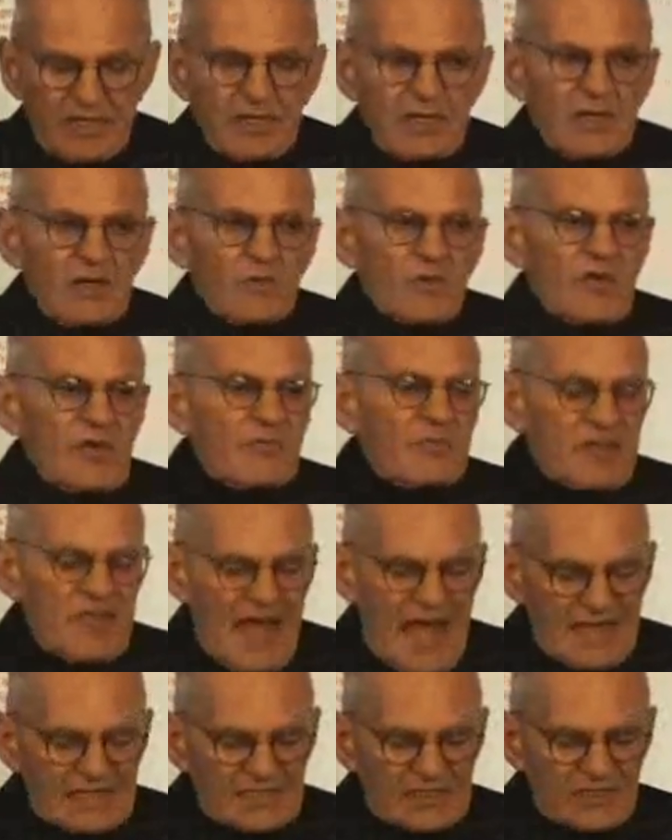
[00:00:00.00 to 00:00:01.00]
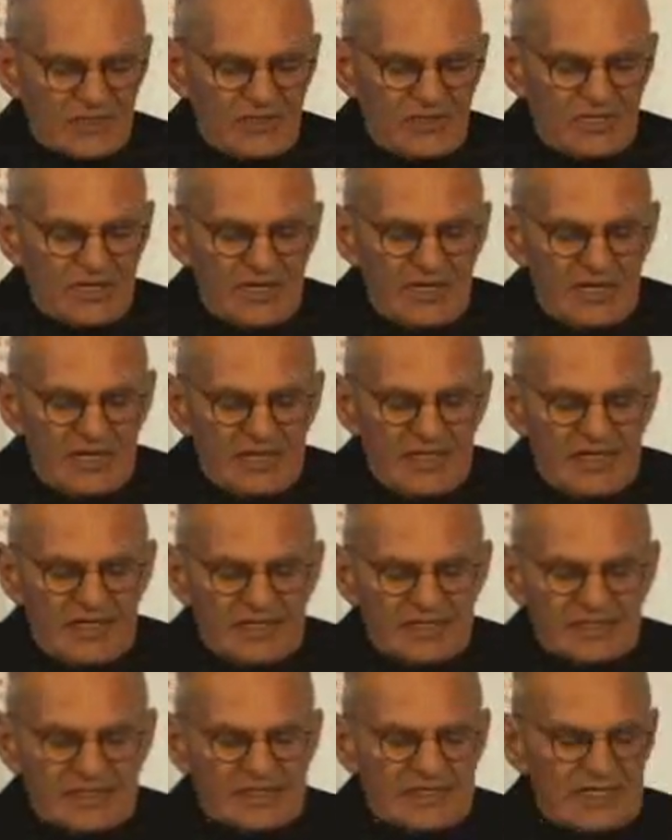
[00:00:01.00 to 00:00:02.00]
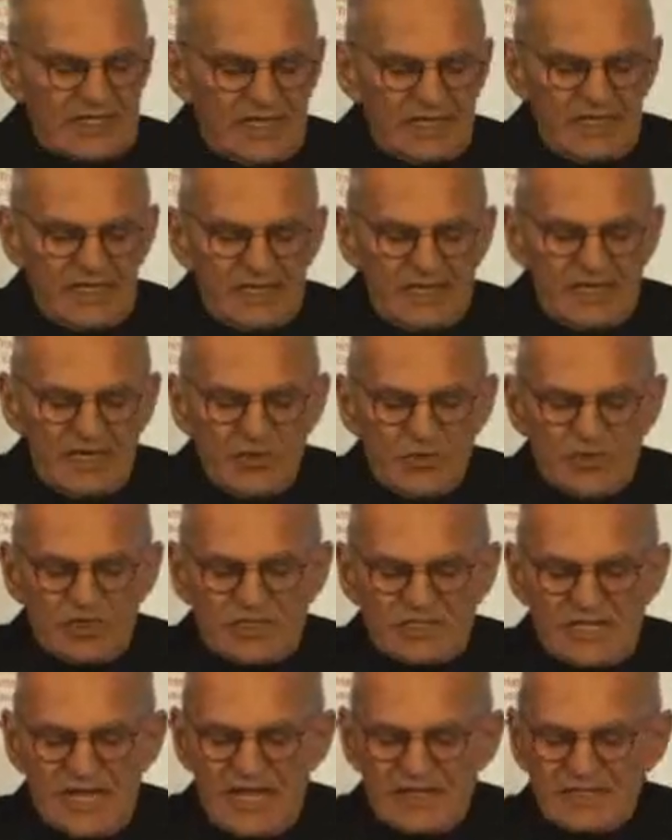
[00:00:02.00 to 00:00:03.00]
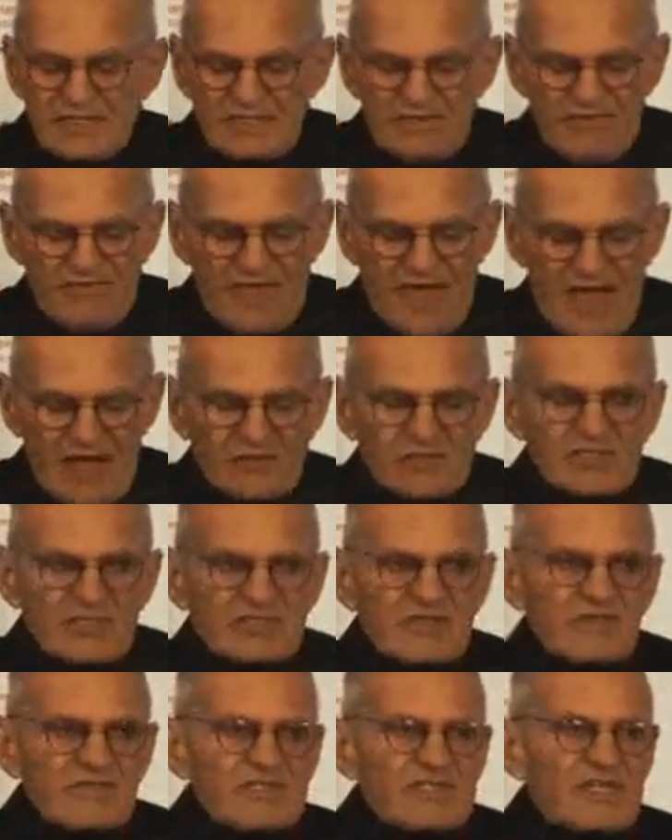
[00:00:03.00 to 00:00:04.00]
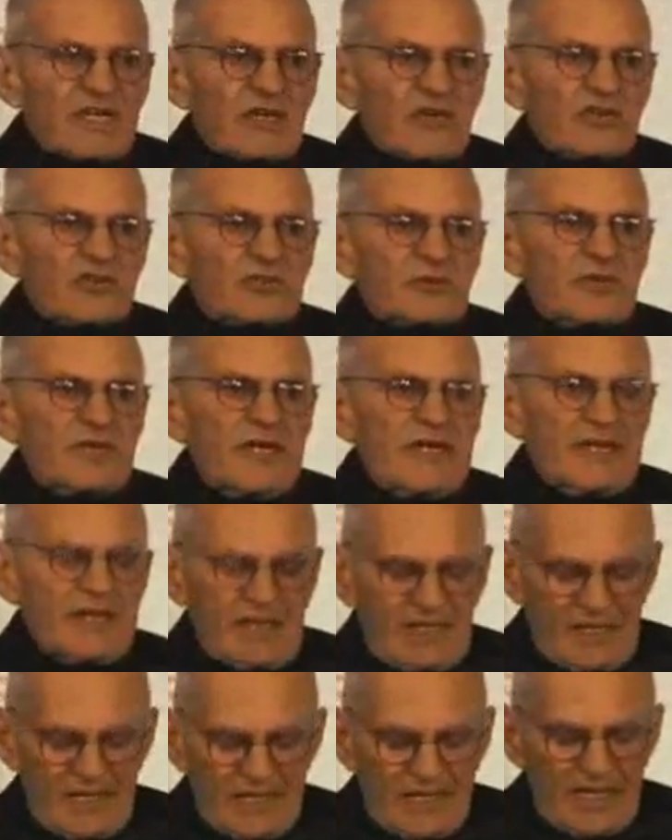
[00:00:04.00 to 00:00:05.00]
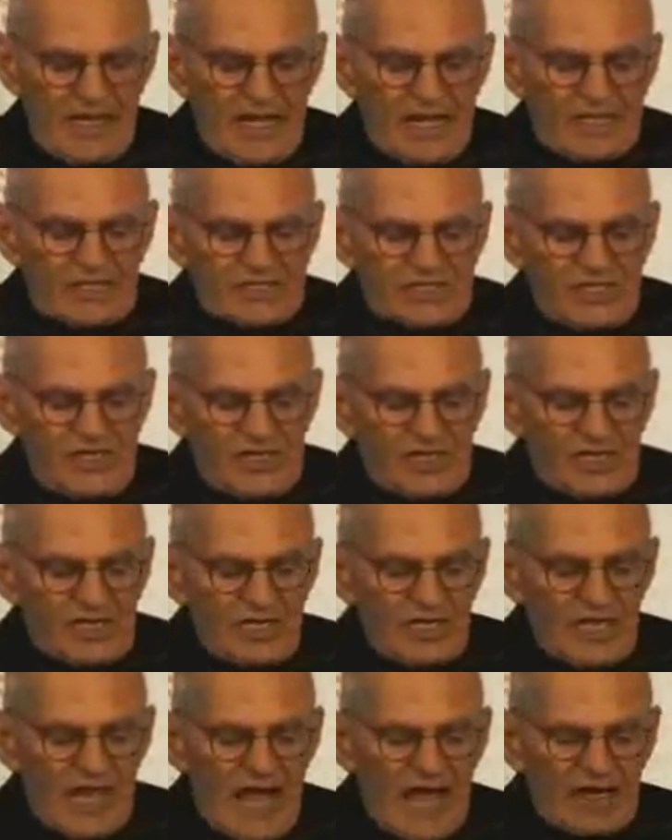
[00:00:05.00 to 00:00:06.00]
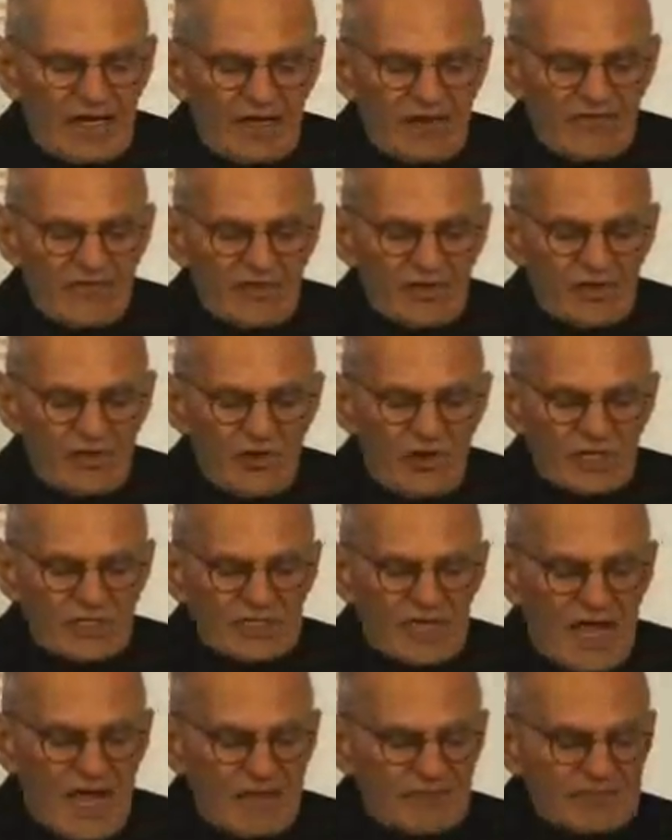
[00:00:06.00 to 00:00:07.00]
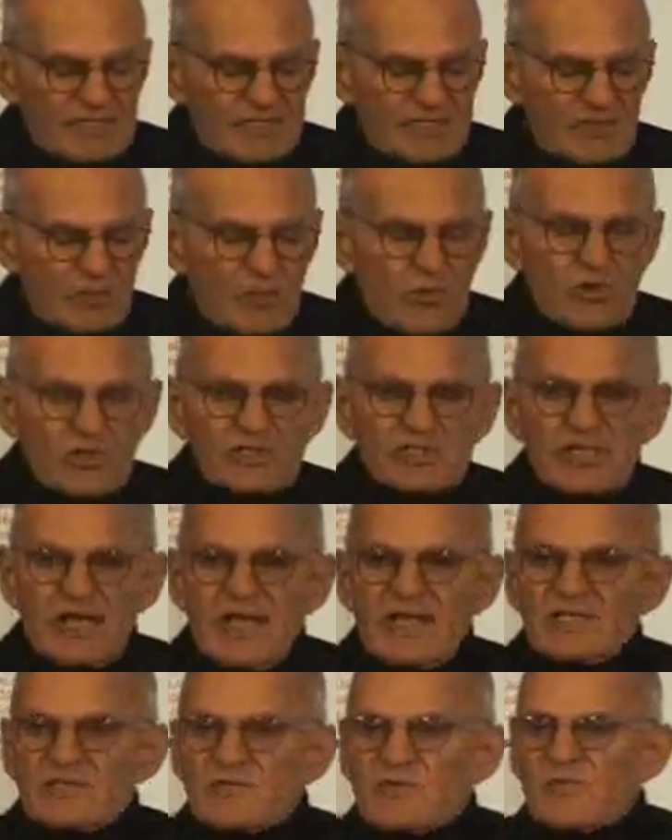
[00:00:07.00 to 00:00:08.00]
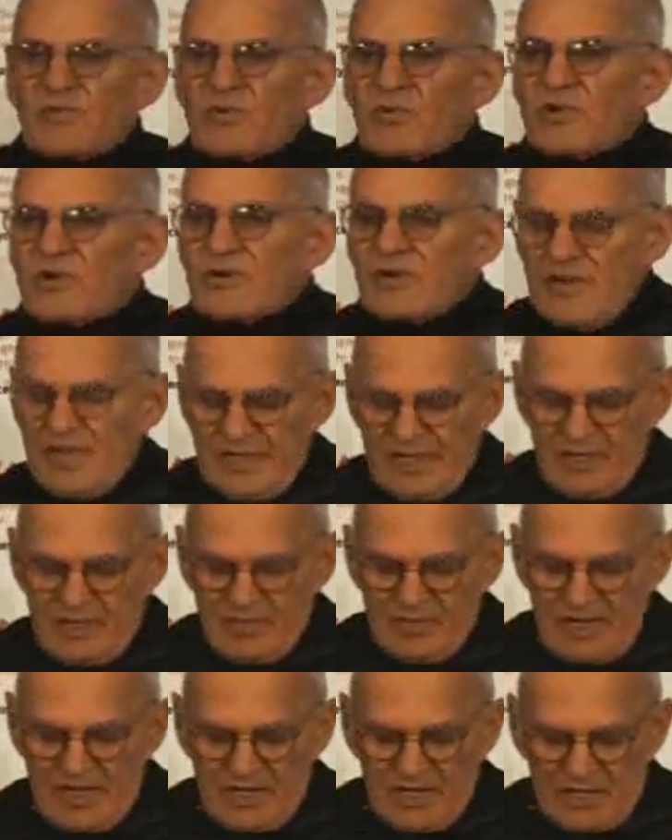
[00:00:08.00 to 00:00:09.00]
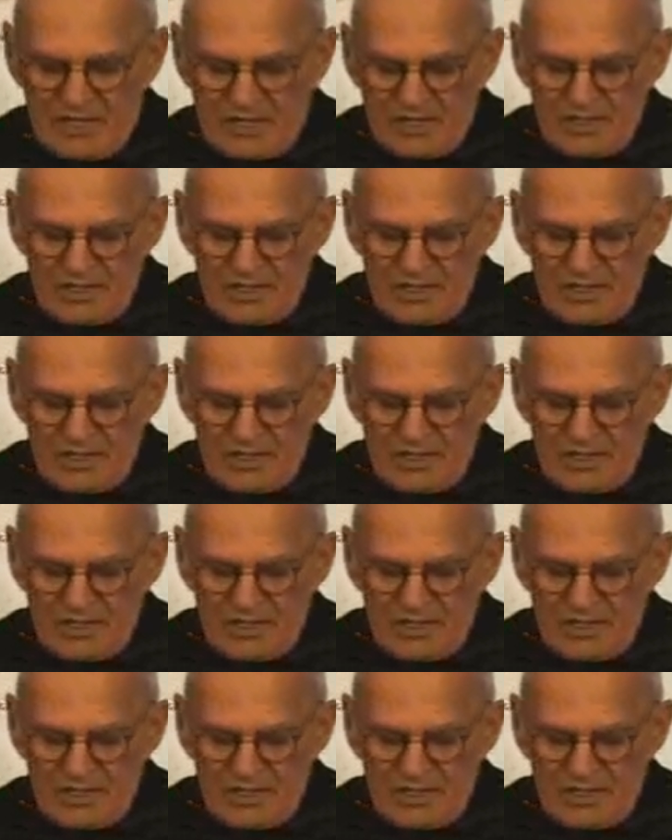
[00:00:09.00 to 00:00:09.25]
We plastered the city with tens of thousands of stickers reading, "Gina Colada of the New York Times is the worst AIDS reporter in America."